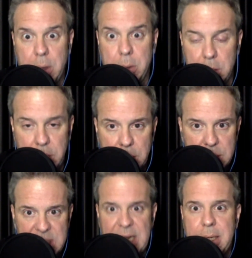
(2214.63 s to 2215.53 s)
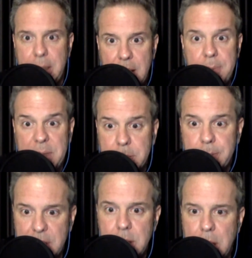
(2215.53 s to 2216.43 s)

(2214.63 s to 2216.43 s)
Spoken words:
Tarter and SETI, they must,